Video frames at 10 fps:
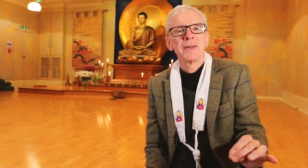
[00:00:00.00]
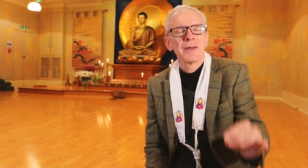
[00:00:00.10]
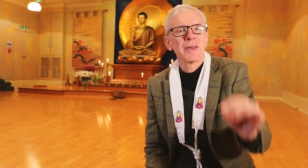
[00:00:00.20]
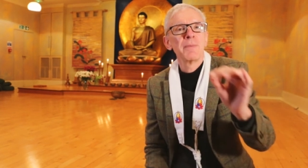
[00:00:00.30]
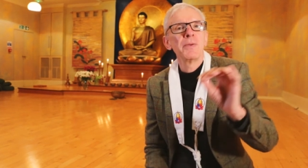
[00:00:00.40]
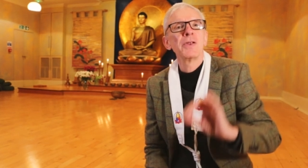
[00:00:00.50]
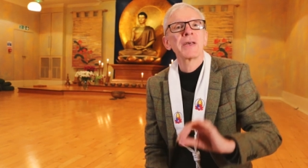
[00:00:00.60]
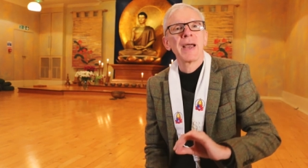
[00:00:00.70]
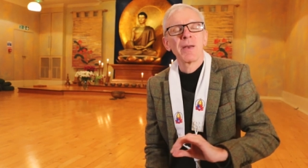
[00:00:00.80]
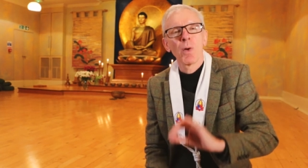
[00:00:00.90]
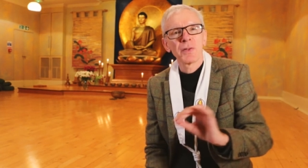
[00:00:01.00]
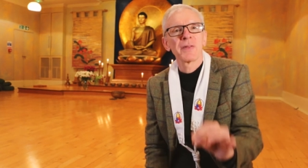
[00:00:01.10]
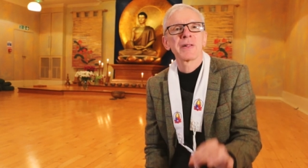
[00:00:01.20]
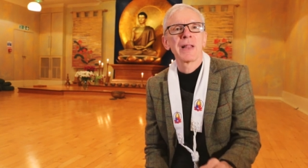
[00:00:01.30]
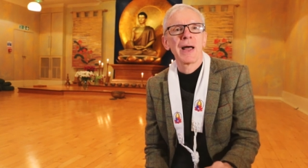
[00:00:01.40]
and communicate what
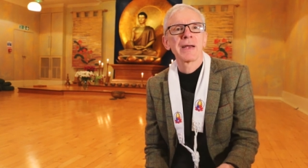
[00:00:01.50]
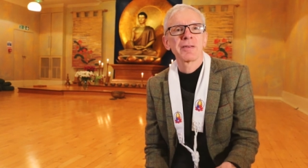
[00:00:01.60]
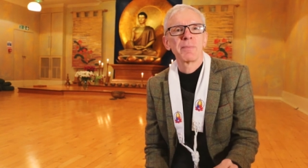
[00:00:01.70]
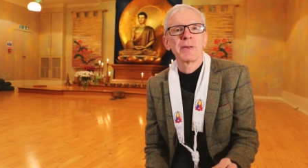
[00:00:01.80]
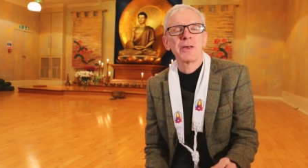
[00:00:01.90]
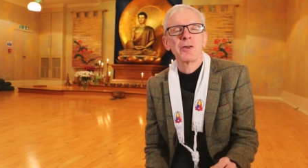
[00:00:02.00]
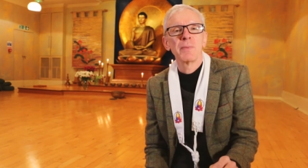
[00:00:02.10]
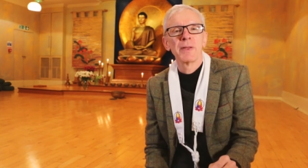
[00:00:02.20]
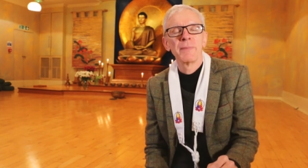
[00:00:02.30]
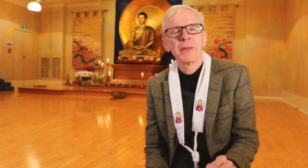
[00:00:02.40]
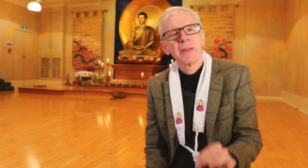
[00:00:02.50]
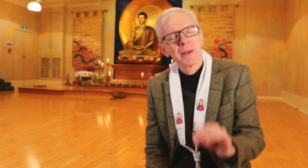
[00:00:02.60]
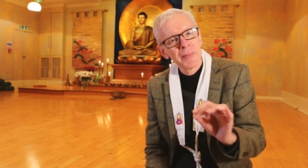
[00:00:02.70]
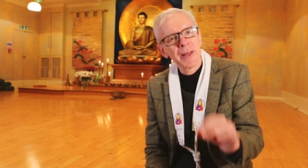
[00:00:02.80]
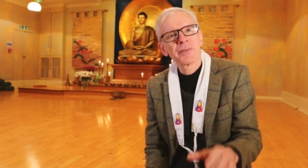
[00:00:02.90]
it's like to be human.
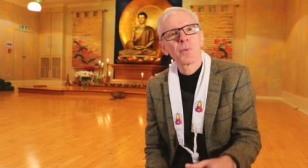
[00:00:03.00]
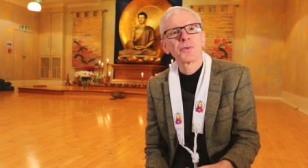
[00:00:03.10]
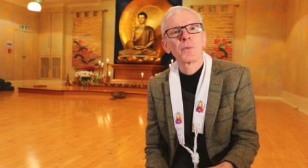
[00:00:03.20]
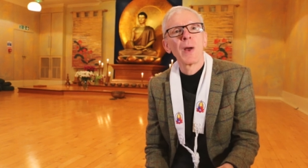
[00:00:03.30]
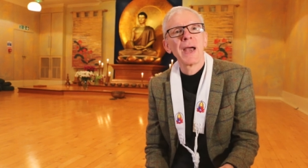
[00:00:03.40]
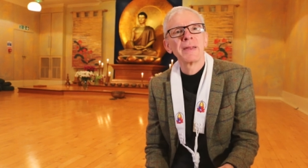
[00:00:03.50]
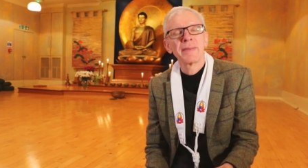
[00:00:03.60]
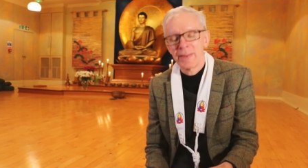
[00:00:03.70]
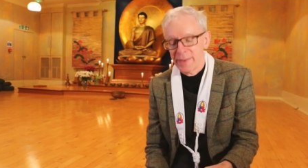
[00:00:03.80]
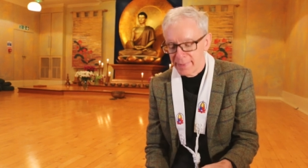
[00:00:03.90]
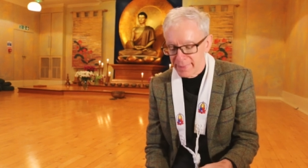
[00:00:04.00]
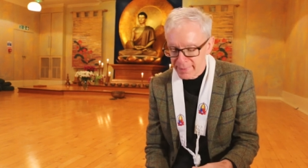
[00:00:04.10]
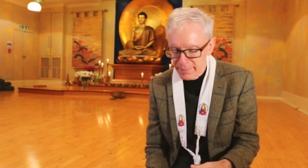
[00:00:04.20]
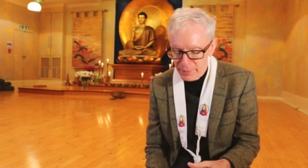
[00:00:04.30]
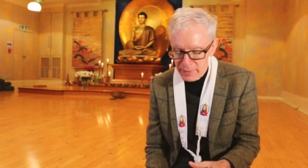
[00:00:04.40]
And that's what awareness
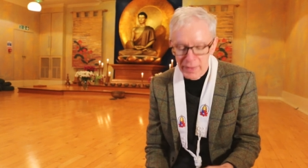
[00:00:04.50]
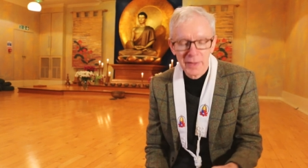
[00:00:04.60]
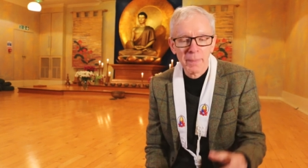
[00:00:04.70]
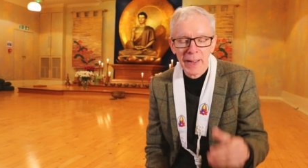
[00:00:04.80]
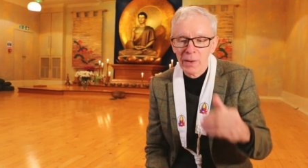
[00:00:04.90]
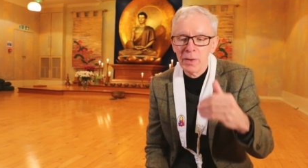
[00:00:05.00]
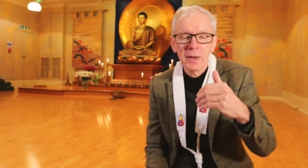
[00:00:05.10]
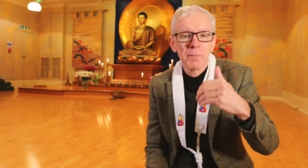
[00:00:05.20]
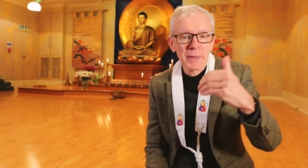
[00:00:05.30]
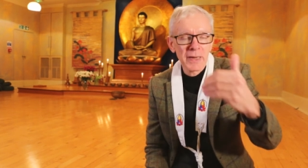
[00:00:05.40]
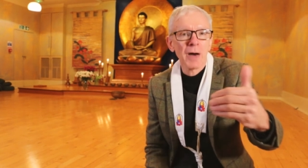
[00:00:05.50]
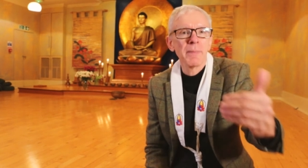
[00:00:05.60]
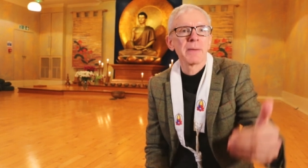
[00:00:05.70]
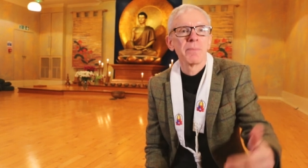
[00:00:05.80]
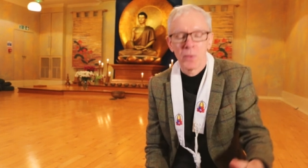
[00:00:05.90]
is. It's about
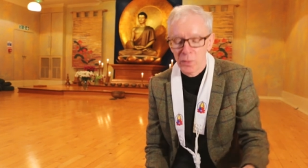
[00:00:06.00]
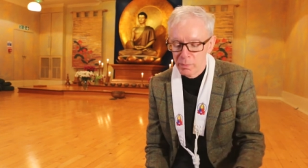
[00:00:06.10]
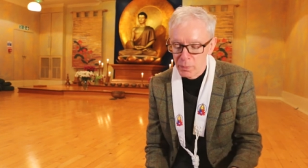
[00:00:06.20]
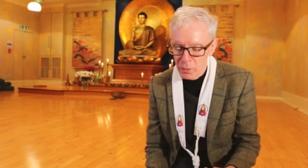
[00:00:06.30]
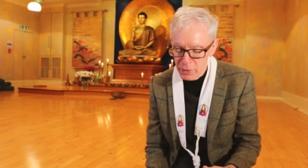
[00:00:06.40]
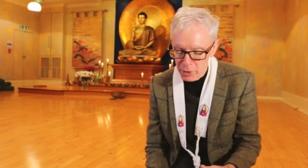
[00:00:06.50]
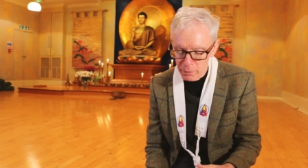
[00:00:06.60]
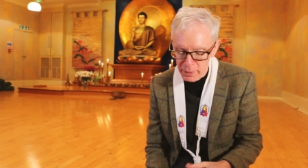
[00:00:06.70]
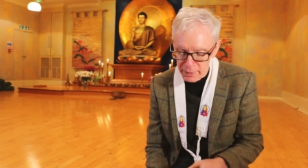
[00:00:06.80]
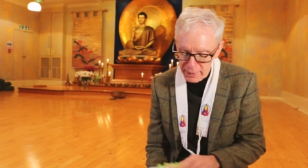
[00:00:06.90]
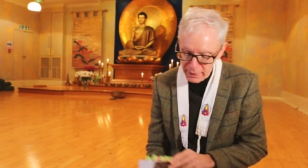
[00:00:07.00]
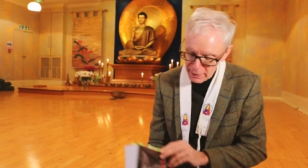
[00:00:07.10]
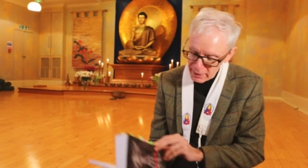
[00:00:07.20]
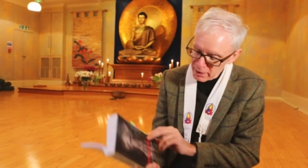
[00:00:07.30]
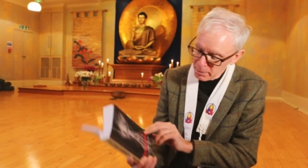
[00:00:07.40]
becoming more and more human.
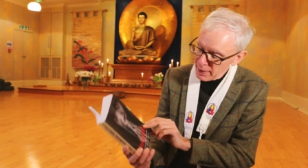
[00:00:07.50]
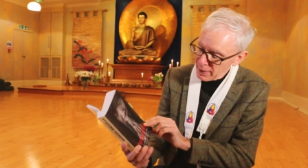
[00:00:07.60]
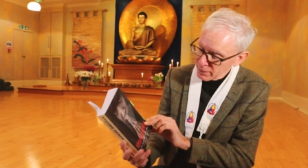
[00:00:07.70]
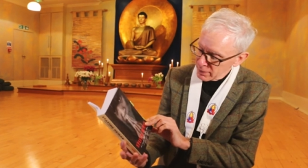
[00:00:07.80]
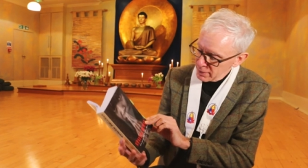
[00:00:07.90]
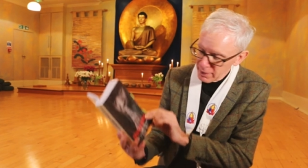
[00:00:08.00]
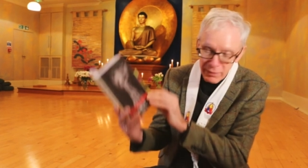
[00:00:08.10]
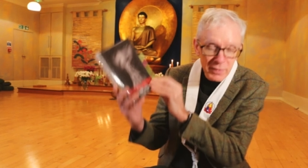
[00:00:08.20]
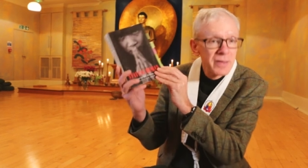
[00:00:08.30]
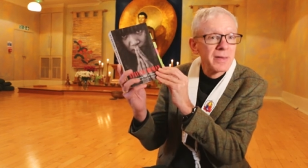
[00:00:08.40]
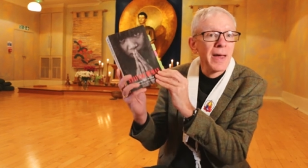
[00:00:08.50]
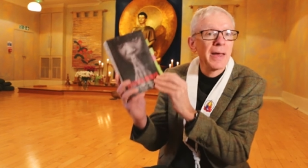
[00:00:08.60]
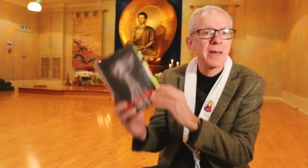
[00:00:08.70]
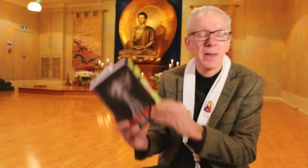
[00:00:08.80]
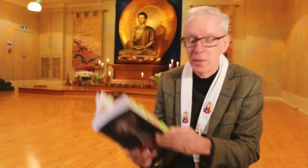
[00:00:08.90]
It's about even
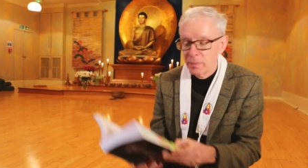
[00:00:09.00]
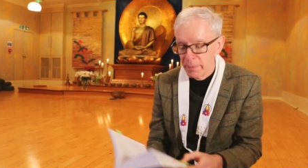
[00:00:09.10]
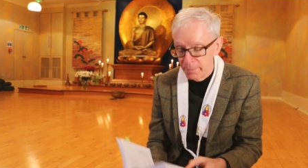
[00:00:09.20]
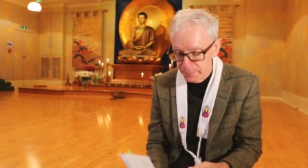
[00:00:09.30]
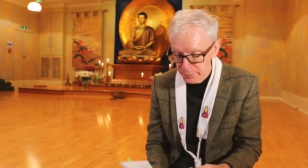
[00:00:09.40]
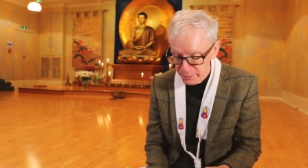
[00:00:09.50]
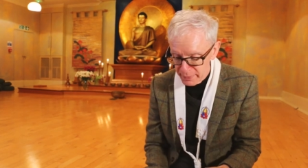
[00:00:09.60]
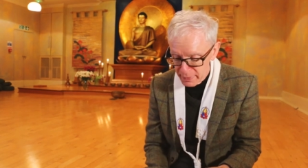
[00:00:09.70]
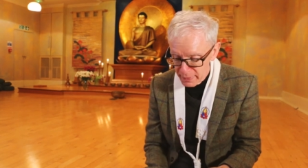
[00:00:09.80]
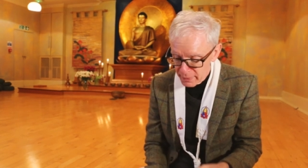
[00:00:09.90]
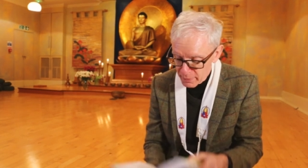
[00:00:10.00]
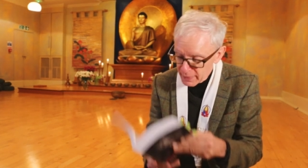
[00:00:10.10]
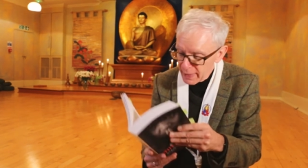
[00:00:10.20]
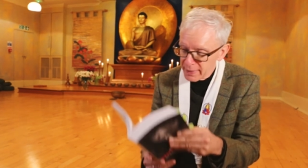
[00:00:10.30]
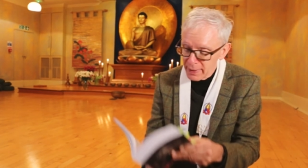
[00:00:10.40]
staying human. So
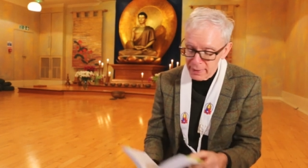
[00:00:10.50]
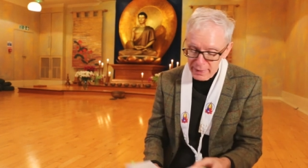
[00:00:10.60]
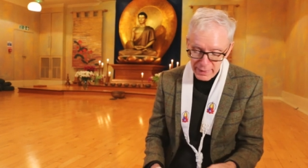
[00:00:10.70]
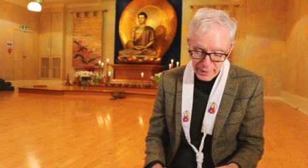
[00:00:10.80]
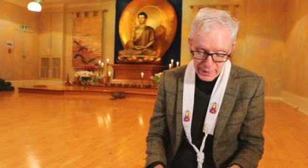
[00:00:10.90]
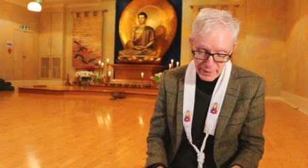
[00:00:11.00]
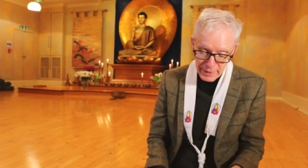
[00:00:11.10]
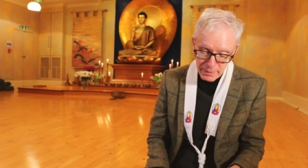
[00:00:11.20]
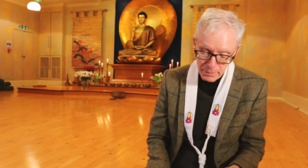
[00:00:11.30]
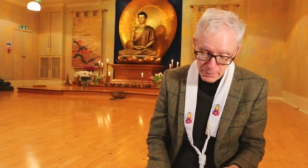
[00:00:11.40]
again, in this